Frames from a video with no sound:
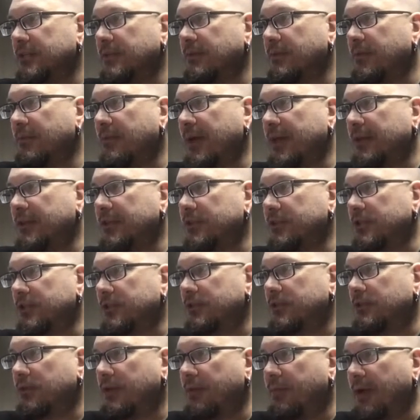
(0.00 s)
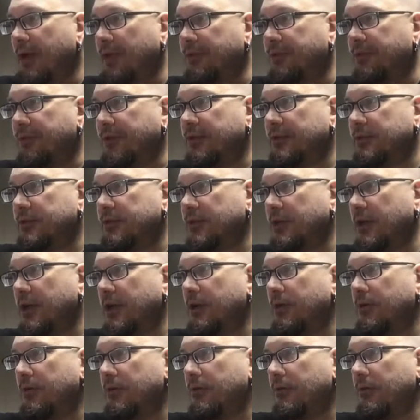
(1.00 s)
him about to just do it. About 3 years
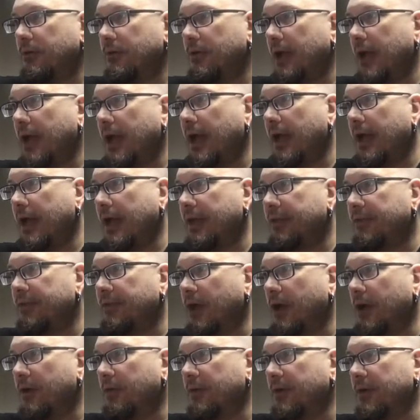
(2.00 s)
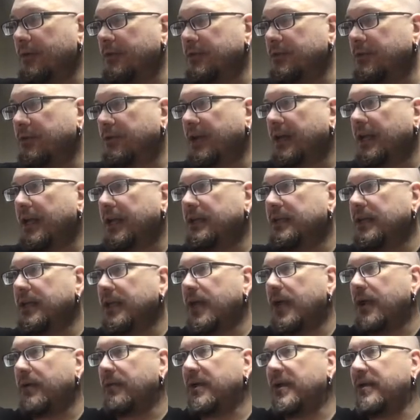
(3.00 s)
ago, had thought what it was a great
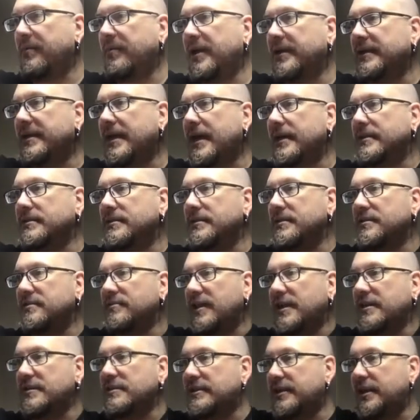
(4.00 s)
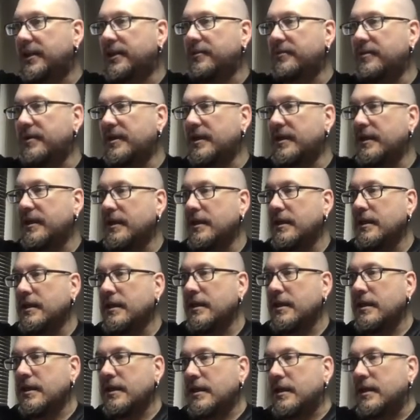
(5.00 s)
idea. I ran it by Dawson. His advice scared me.
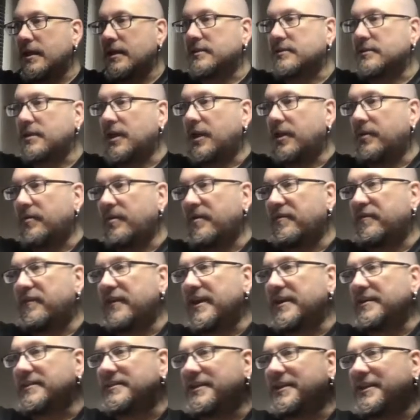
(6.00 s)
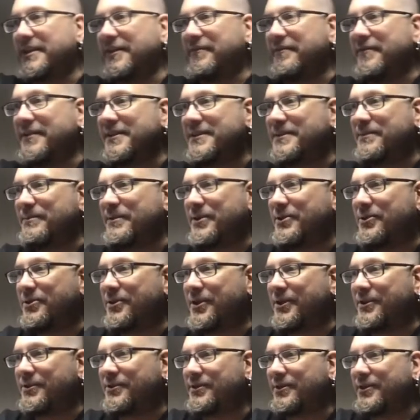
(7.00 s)
That's all on my face. He convinced me to do
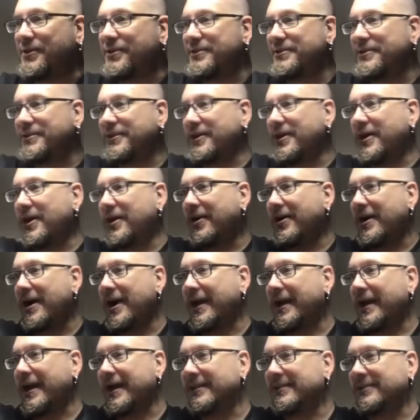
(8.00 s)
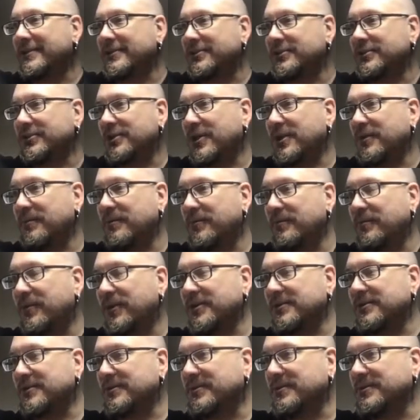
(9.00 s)
it. 2 years ago, I got to show him
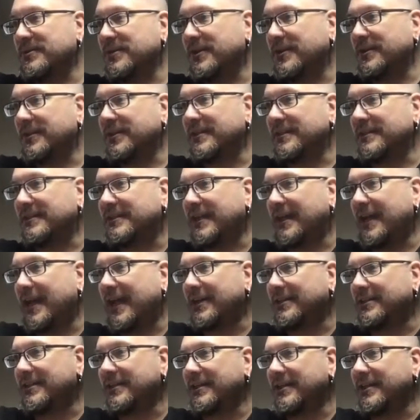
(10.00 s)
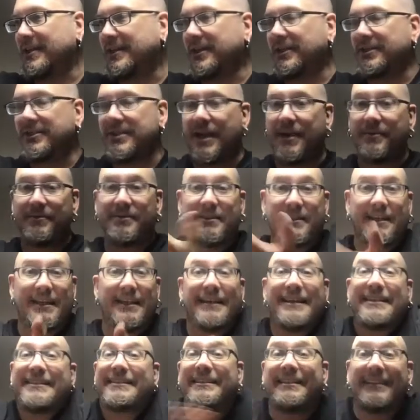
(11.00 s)
in-person result, and he said I actually did a good job. See,
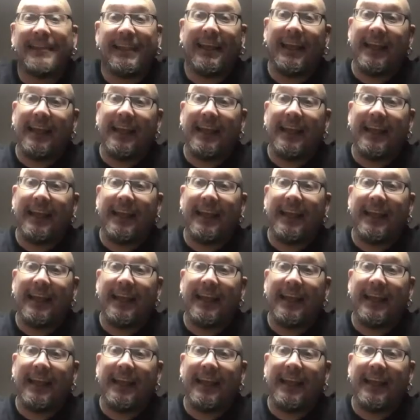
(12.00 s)
it's